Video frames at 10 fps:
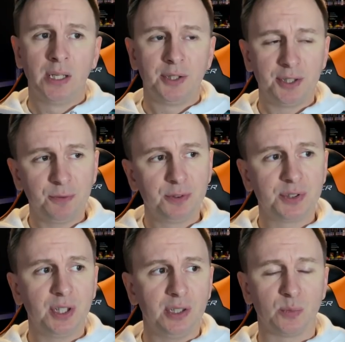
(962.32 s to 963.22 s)
The difference
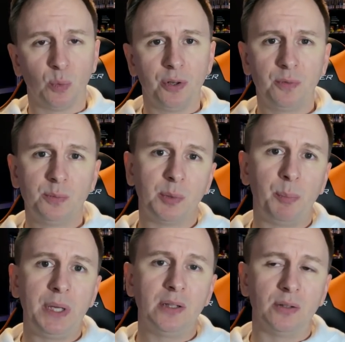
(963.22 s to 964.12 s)
is one of them's a
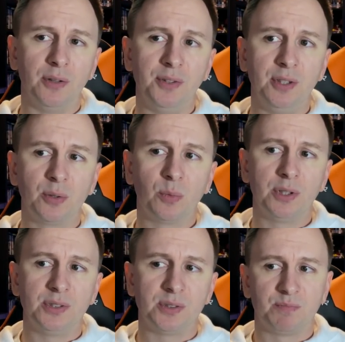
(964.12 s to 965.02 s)
Beatle and the other one
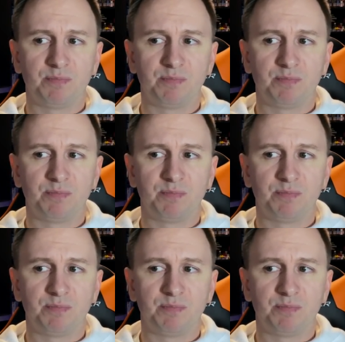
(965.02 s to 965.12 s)
is